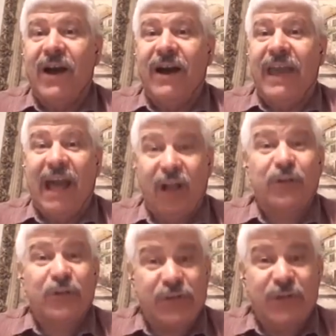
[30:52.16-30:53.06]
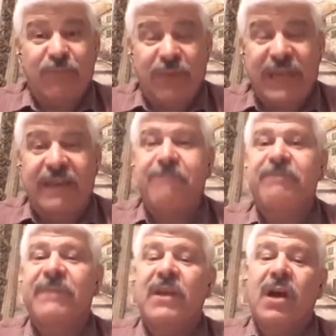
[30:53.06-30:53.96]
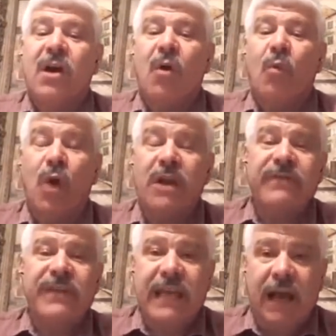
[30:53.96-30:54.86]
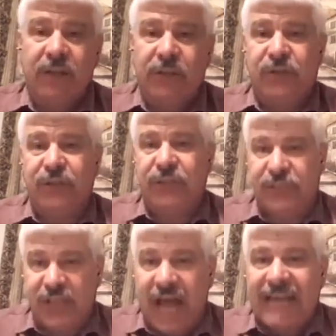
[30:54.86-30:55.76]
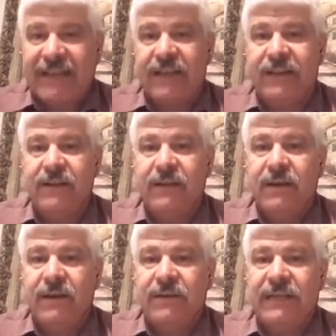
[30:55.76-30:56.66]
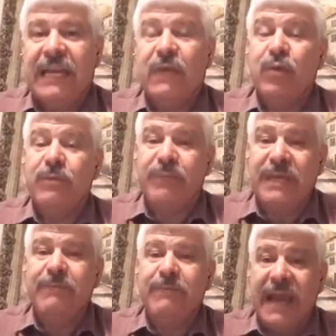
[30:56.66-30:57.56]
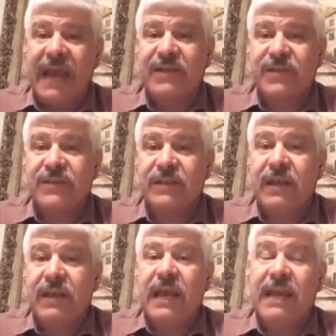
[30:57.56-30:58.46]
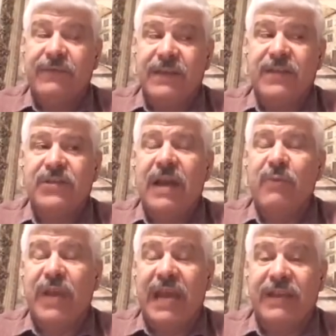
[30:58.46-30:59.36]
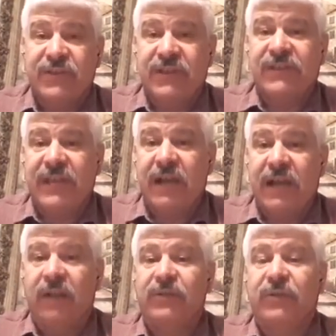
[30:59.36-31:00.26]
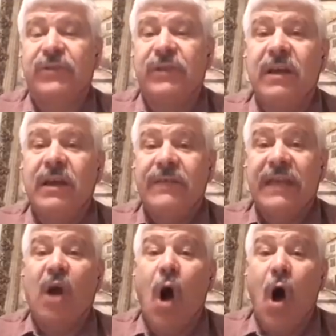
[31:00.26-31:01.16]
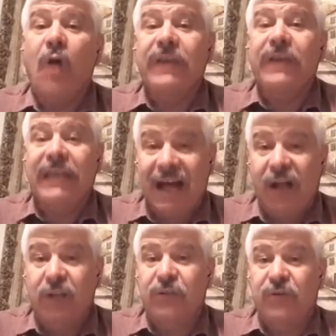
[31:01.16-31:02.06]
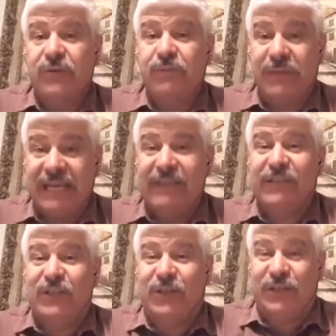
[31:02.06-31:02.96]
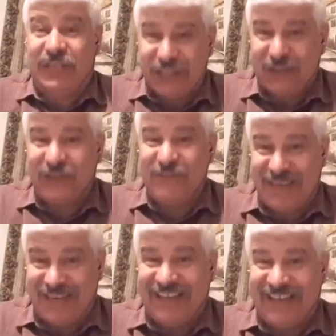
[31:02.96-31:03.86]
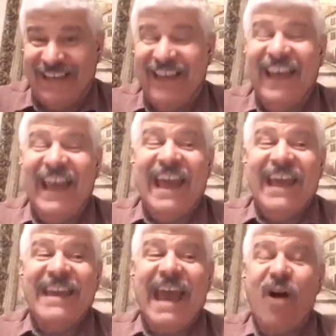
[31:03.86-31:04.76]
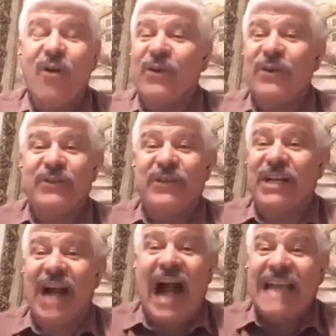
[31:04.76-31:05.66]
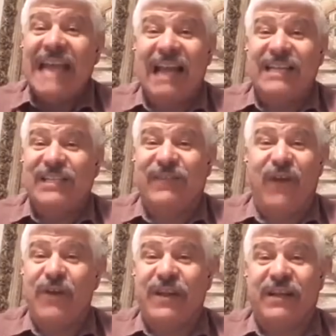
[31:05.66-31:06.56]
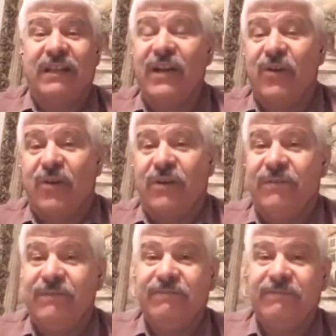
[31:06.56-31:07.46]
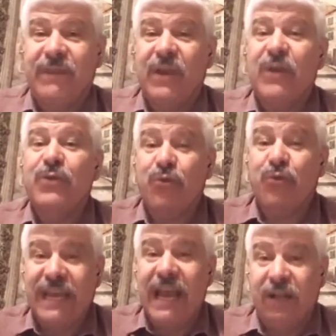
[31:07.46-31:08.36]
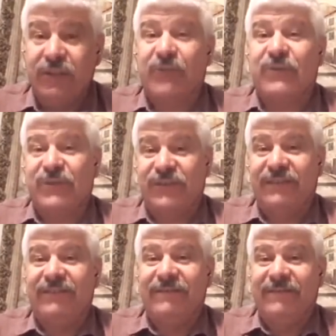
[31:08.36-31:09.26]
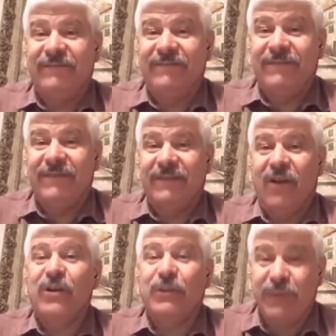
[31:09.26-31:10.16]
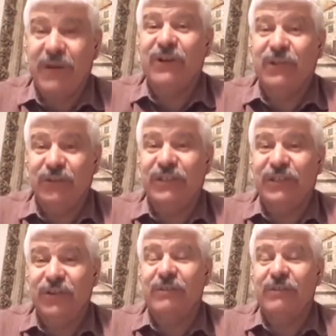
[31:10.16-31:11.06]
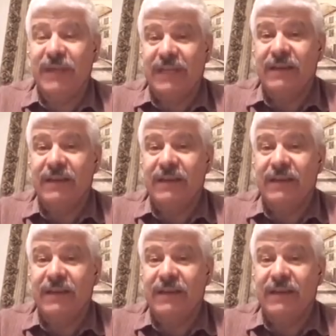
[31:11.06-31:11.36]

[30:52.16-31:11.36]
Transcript: elders can be. One of the elders decided that it would be best, and at this time we had 6 elders, that all the elders be at the Judicial Committee. Now, the guideline is very clear. 3 elders are to be on a Judicial Committee.